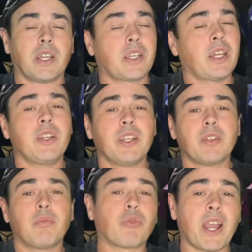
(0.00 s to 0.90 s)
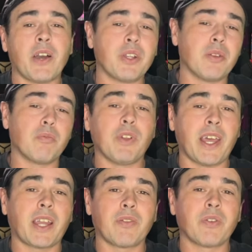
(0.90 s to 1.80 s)
I kind of dig the brown and
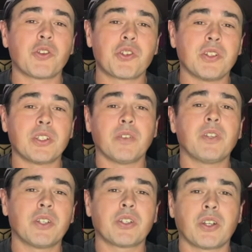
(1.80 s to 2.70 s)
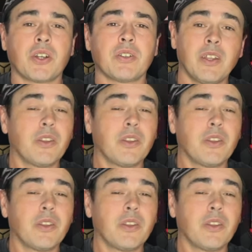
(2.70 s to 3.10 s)
black versions of this shirt.